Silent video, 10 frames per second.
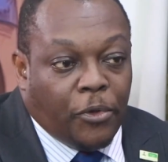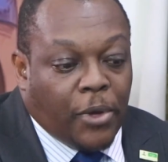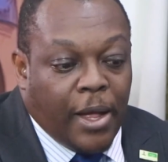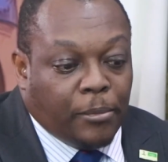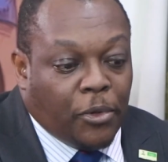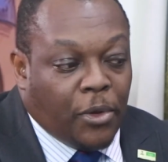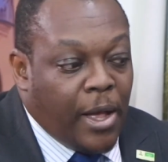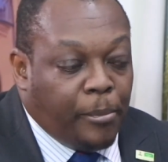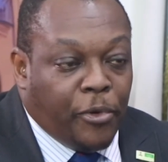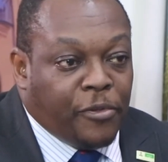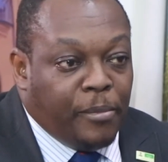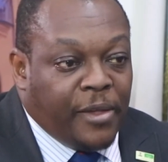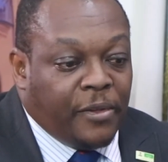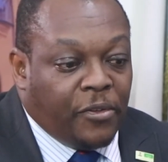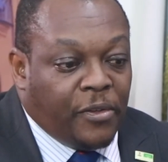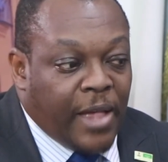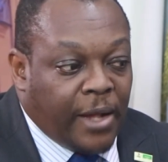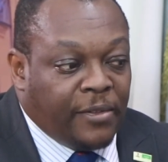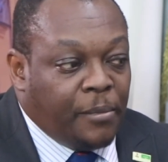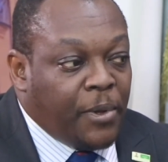can post messages,
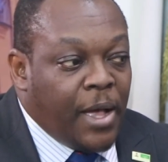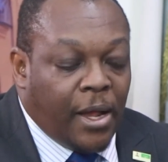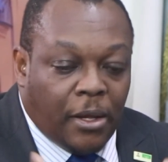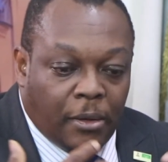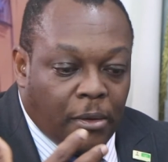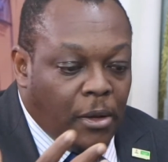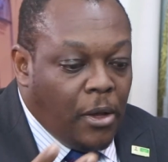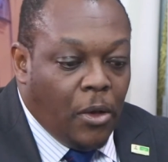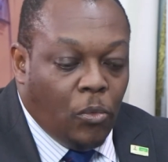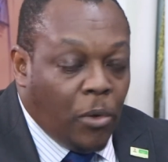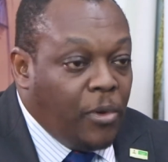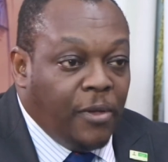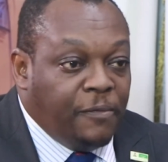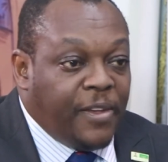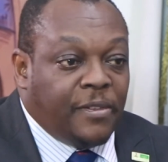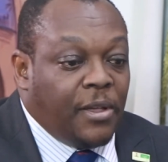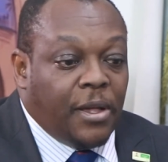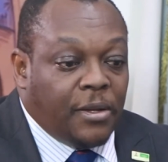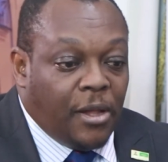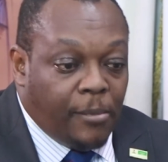and typically we will
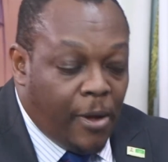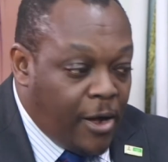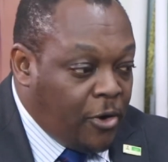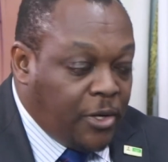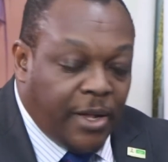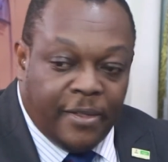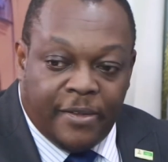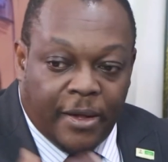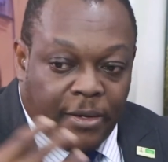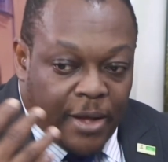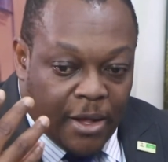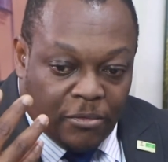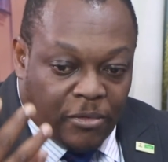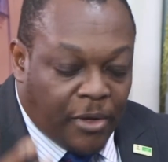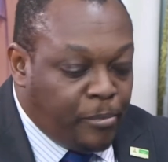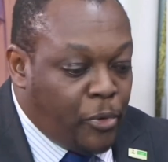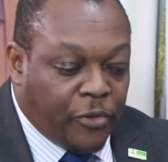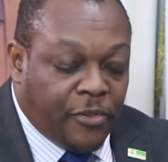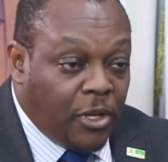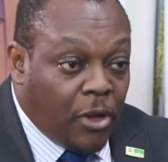investigate them. Our Connect Center
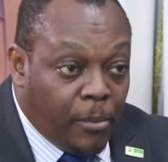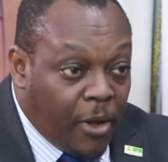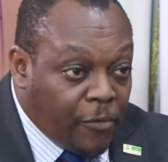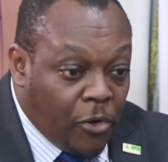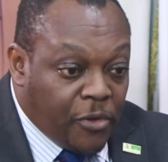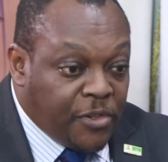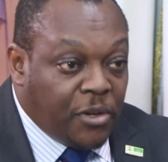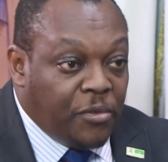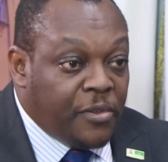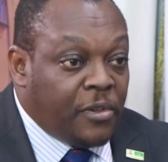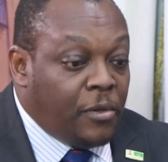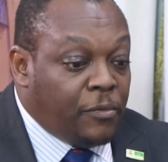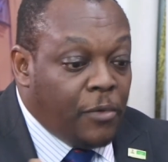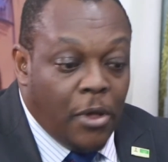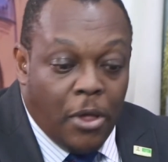reports the number of calls they receive,